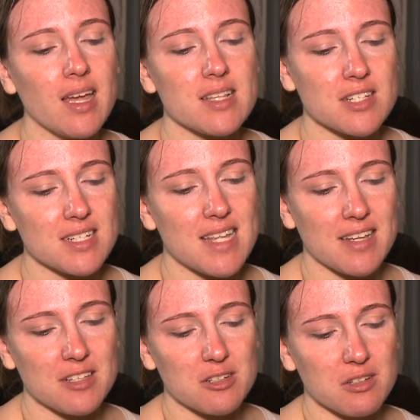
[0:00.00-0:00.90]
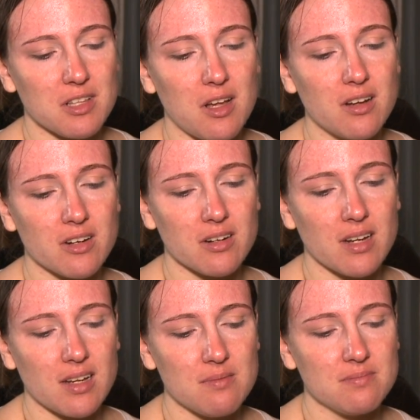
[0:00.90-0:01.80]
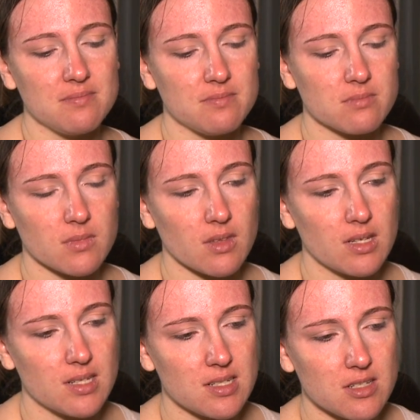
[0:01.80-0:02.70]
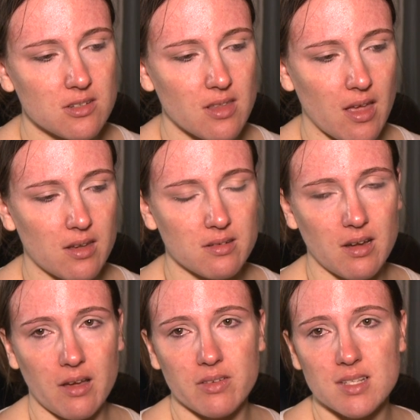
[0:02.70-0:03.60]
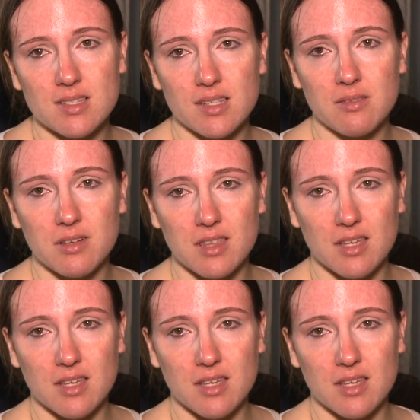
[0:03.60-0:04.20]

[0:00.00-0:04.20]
it's going to take a little longer. Um, to do that, obviously, with